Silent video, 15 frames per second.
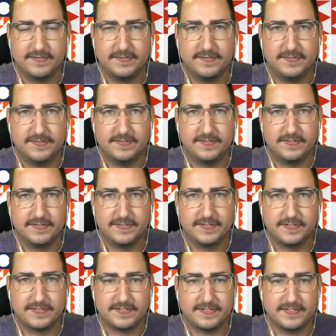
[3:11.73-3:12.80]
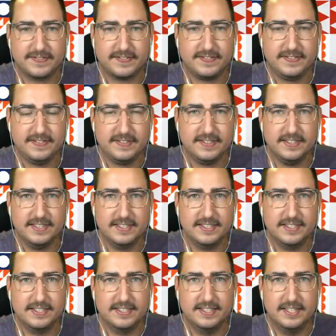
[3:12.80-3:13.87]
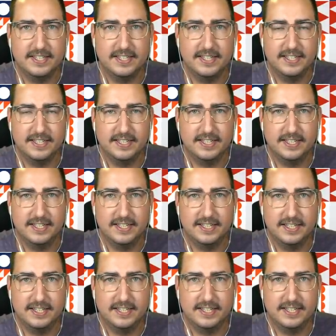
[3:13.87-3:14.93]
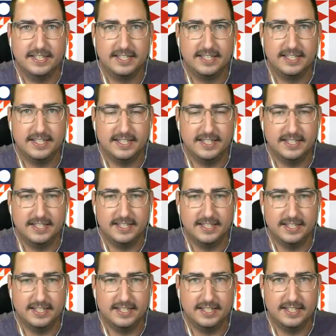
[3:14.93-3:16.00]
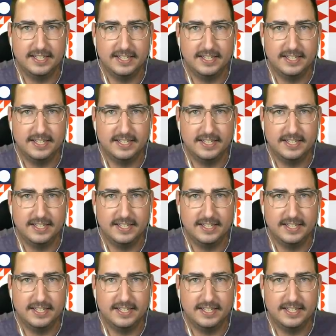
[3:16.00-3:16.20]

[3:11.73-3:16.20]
[no speech]